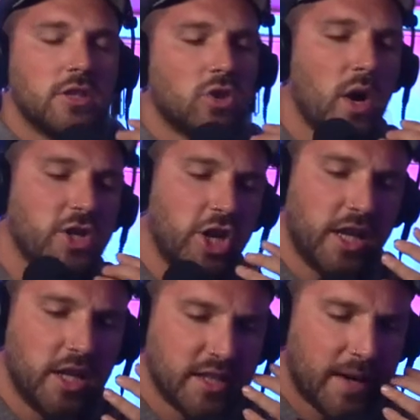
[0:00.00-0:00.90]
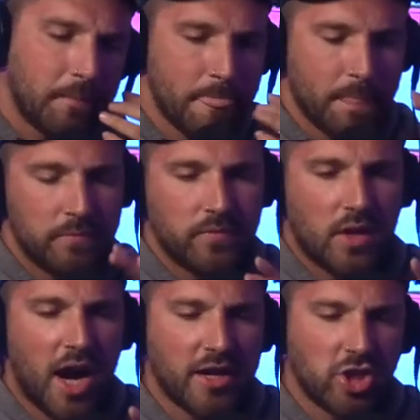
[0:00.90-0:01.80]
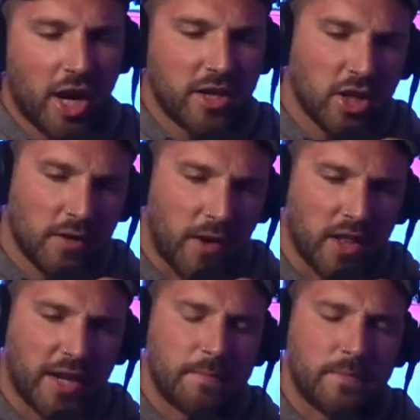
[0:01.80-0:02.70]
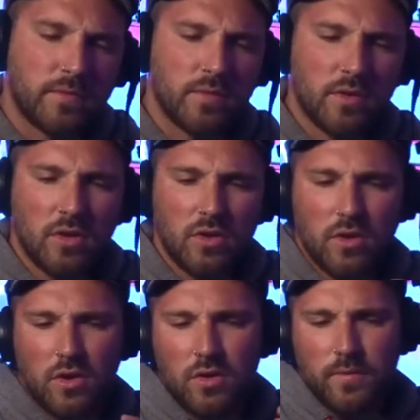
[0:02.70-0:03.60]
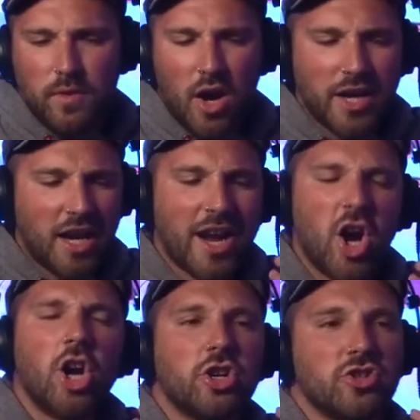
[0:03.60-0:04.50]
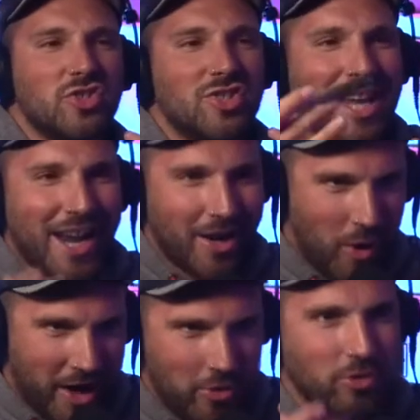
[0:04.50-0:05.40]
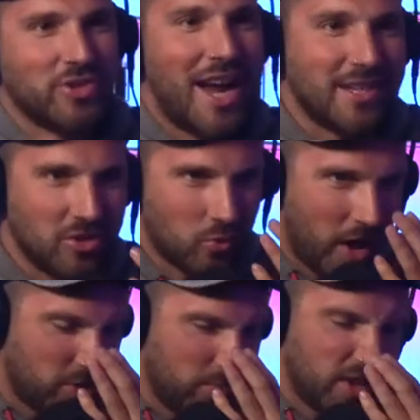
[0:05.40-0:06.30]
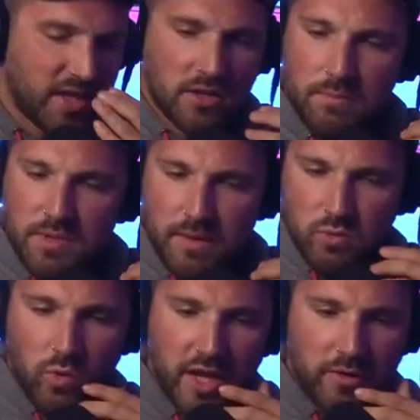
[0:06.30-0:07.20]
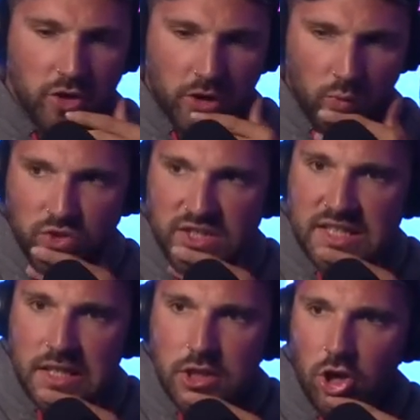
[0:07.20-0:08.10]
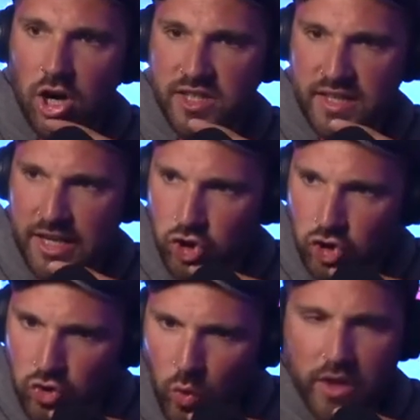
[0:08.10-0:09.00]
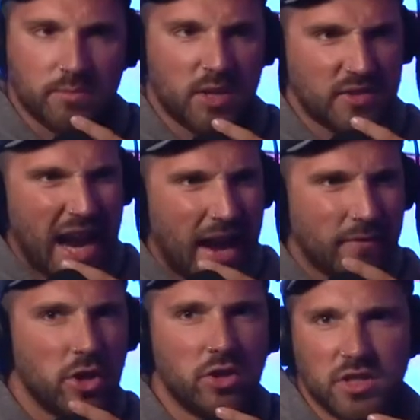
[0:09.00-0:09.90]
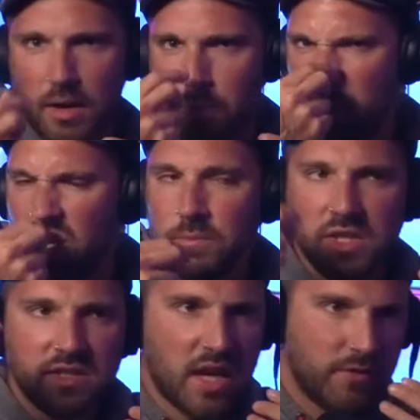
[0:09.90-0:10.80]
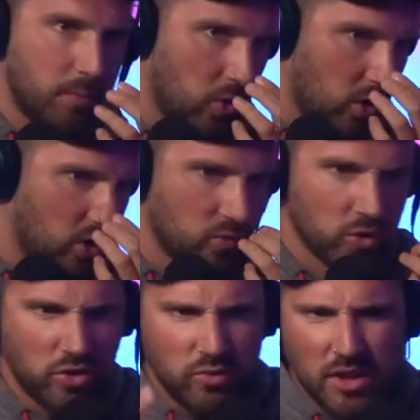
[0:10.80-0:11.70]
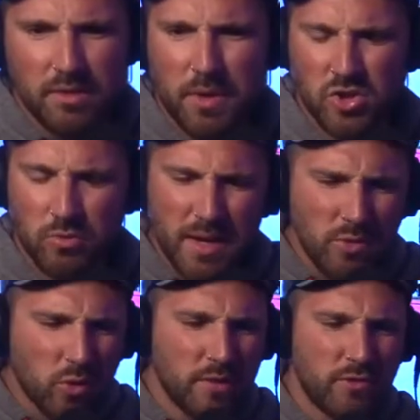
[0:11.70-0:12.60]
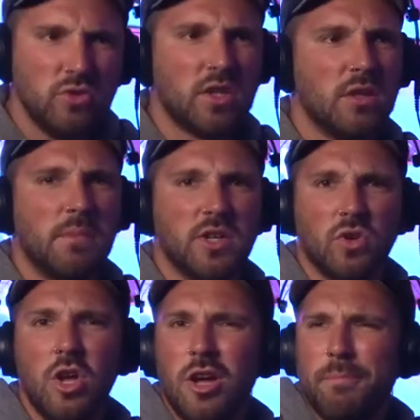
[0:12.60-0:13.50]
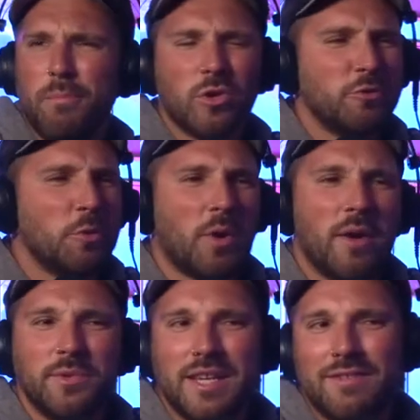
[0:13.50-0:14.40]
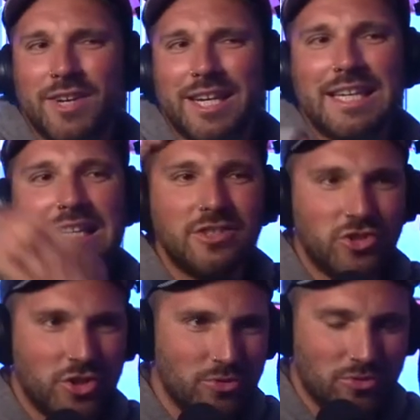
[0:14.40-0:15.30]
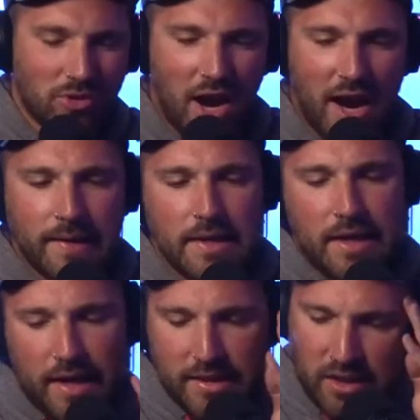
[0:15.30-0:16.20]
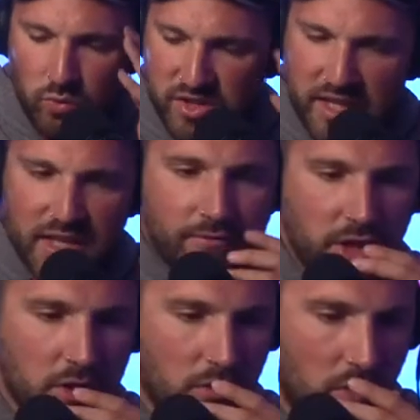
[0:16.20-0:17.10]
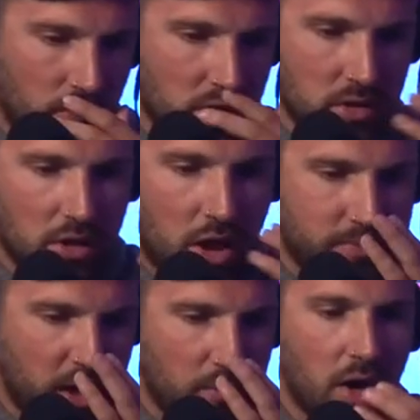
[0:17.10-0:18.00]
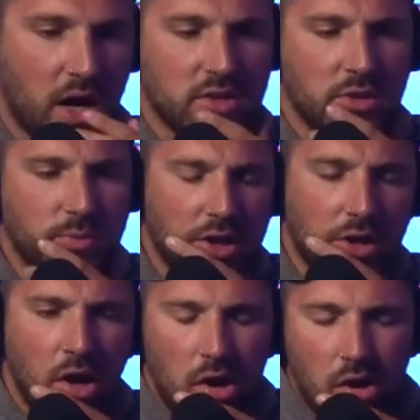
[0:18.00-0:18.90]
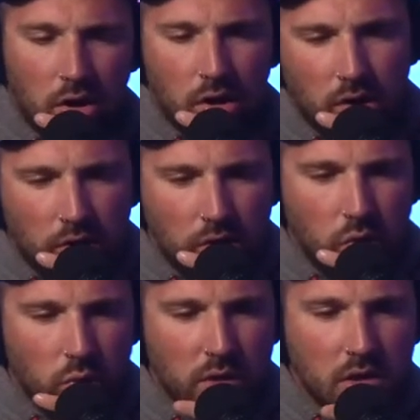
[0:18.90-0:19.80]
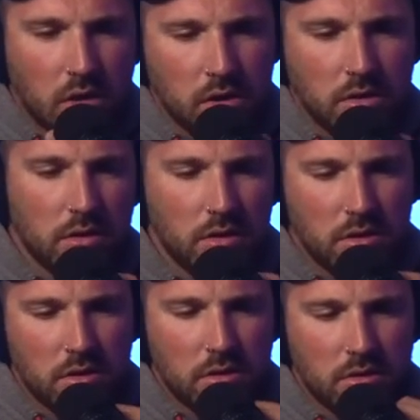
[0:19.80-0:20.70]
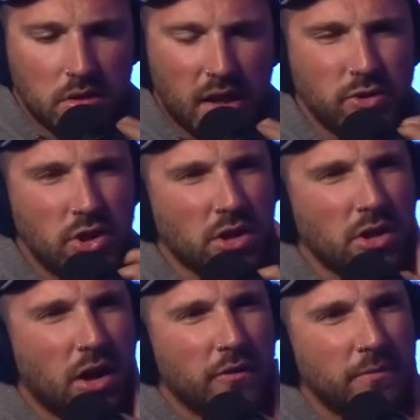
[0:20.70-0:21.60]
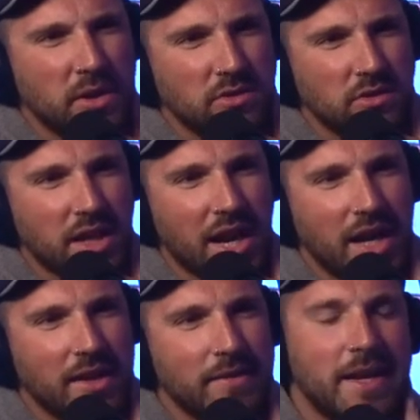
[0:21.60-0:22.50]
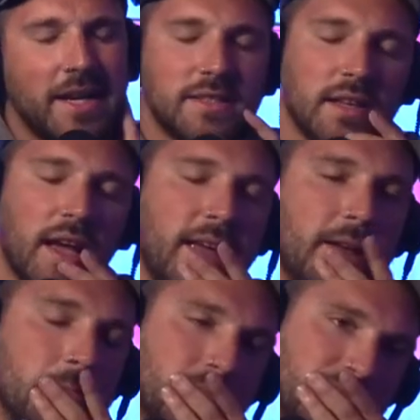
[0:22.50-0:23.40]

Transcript: and it's a question, and it's like, I I clarify like I, I understand why owners ask this question, but it's like sometimes we'll like, you know, we'll see the dog is enjoying themselves, having a good time. We're putting in place safety protocols. We're using the muzzle. Maybe we're even using the muzzle more than we probably even need to, yeah. right? And it's like we'll send that video over because the dog's making progress, and they'll be like, "Oh, well, have you done it off muzzle yet?" And it's like,